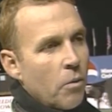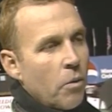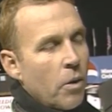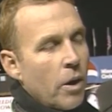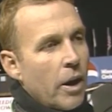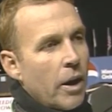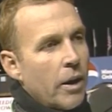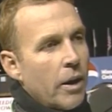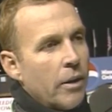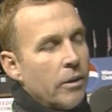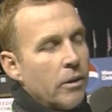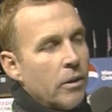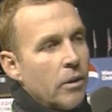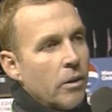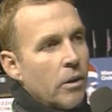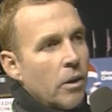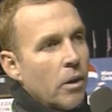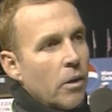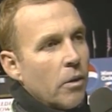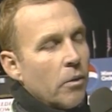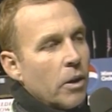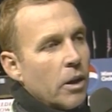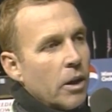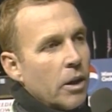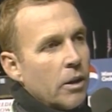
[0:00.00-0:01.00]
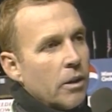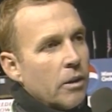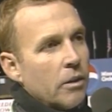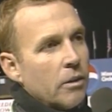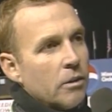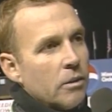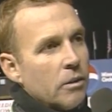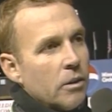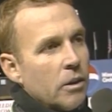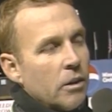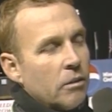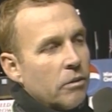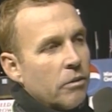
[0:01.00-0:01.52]
Well, you know,
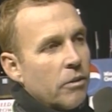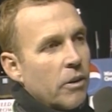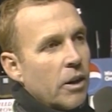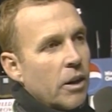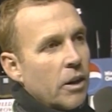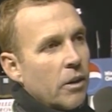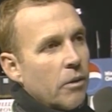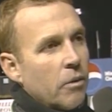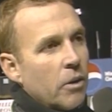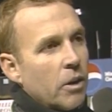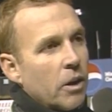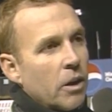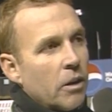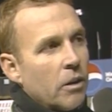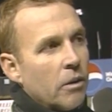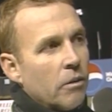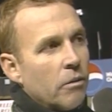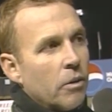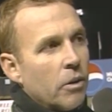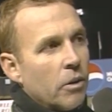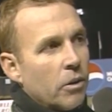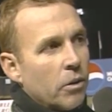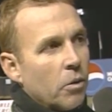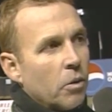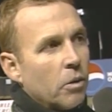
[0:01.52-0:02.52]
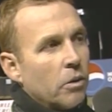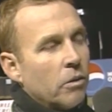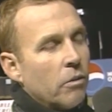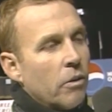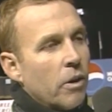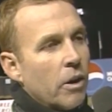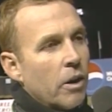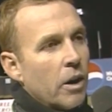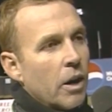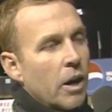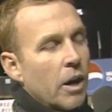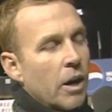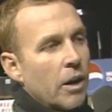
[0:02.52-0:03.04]
we, this filly we, we thought
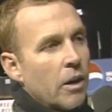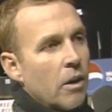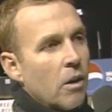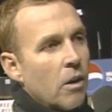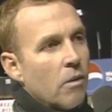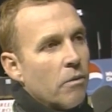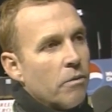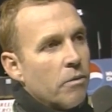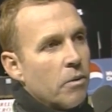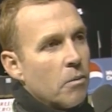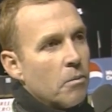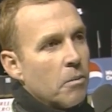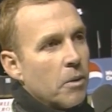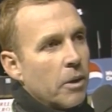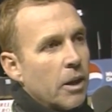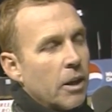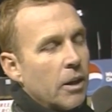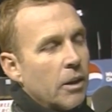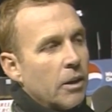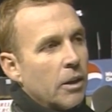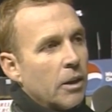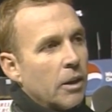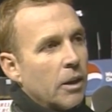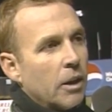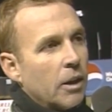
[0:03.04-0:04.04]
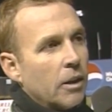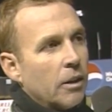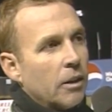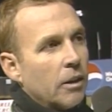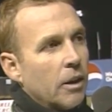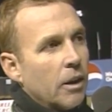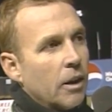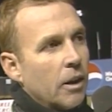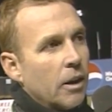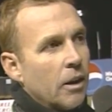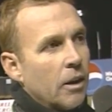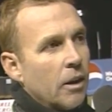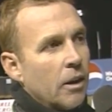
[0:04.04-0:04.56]
very high of from beginning, and
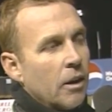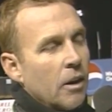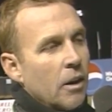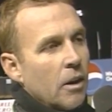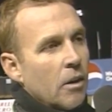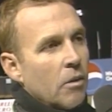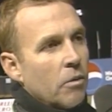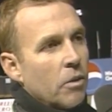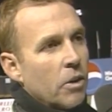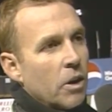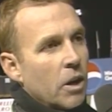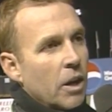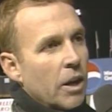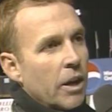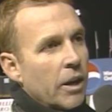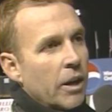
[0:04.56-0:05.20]
uh, we